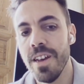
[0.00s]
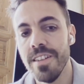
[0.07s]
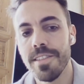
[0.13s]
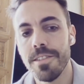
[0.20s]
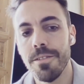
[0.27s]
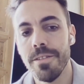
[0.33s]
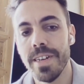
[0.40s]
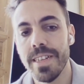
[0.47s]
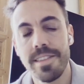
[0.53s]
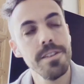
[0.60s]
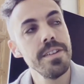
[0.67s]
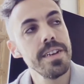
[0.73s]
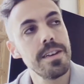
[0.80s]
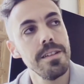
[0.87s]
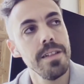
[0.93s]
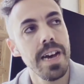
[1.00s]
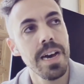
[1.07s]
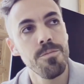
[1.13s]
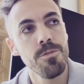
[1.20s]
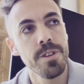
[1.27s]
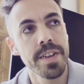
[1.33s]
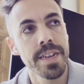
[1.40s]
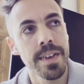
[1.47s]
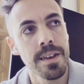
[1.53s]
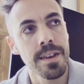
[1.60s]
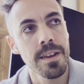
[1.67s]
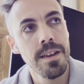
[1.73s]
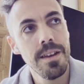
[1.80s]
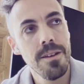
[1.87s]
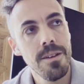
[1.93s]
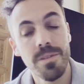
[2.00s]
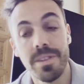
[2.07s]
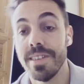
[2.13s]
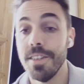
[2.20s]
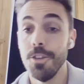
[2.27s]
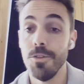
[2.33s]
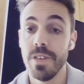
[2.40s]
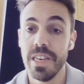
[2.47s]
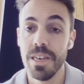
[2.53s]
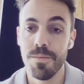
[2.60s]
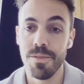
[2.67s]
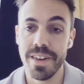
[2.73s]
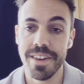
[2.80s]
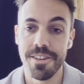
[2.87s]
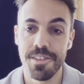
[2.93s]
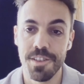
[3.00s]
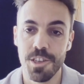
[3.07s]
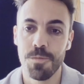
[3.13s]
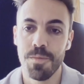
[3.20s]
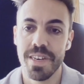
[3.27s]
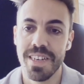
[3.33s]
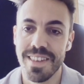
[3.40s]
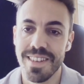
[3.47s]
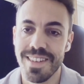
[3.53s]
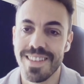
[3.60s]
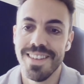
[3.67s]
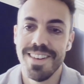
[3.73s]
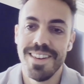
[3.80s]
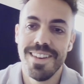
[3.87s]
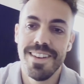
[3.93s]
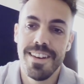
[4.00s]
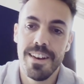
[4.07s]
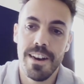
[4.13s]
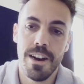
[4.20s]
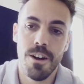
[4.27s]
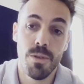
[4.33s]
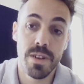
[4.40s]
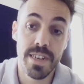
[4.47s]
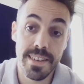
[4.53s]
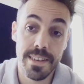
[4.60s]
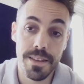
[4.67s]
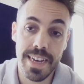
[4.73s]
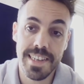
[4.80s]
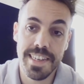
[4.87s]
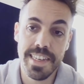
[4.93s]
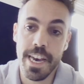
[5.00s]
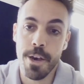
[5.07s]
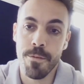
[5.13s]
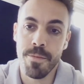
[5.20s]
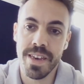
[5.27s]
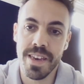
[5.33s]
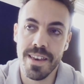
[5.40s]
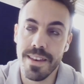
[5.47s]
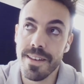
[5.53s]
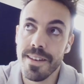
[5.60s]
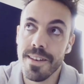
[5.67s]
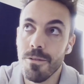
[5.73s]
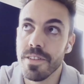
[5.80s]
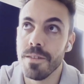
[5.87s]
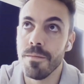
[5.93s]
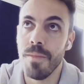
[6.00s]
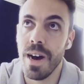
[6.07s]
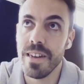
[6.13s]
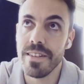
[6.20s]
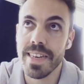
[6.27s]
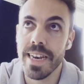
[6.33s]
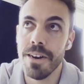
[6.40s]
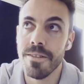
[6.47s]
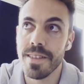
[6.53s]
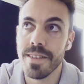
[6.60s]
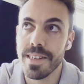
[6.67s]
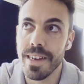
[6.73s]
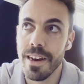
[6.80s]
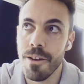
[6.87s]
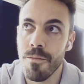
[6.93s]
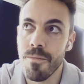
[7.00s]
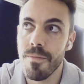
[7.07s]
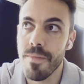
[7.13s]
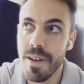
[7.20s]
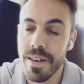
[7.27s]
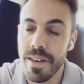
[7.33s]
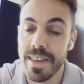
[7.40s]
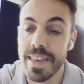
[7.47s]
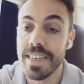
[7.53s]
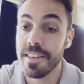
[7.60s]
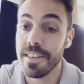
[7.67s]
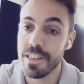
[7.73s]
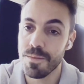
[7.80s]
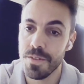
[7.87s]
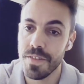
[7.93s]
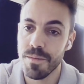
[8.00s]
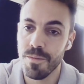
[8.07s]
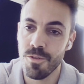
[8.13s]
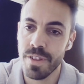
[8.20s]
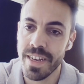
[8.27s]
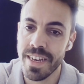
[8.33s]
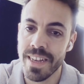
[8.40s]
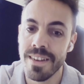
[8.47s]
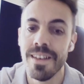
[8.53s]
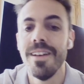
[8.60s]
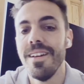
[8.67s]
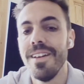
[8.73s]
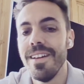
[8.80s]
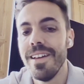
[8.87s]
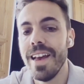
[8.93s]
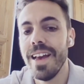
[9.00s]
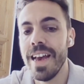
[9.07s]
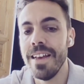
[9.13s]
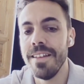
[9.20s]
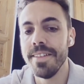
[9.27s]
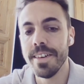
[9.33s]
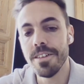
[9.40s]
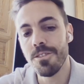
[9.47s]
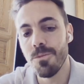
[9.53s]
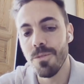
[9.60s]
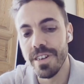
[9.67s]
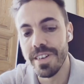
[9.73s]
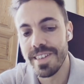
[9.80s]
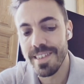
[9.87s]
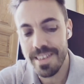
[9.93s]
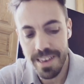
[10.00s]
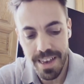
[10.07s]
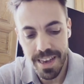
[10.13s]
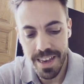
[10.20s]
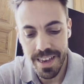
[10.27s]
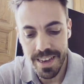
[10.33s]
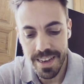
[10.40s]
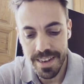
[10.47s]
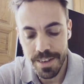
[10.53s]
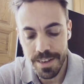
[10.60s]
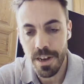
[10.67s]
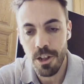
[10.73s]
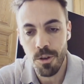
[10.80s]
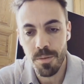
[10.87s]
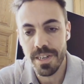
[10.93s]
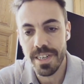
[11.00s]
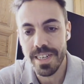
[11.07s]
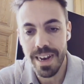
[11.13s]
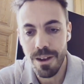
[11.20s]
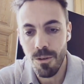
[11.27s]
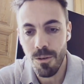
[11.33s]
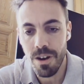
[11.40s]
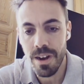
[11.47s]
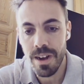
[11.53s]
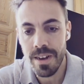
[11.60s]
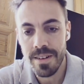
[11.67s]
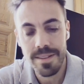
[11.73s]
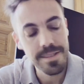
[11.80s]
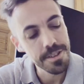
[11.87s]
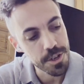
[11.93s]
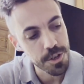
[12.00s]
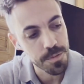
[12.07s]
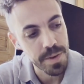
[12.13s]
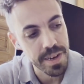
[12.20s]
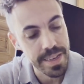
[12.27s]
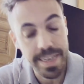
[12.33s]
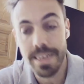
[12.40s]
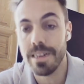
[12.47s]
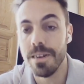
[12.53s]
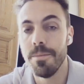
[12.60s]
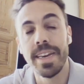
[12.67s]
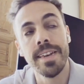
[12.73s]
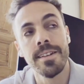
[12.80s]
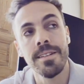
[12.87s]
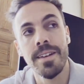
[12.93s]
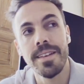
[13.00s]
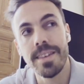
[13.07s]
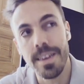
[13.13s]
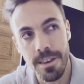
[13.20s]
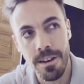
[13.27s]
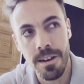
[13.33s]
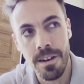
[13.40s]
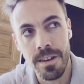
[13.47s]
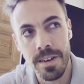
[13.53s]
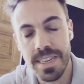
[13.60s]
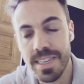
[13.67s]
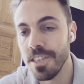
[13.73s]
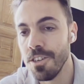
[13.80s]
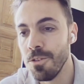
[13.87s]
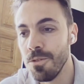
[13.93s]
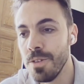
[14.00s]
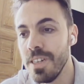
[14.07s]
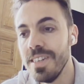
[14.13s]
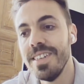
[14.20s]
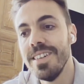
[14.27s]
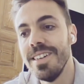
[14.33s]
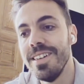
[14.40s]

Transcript: And so I started collaborating with two key players in the space. Uh, one is Alexei AB, who was in Moscow at the time. I think he's since moved to Berlin. And the other was a developer in Taiwan who goes by the GitHub handle, I think Yang Kinyu.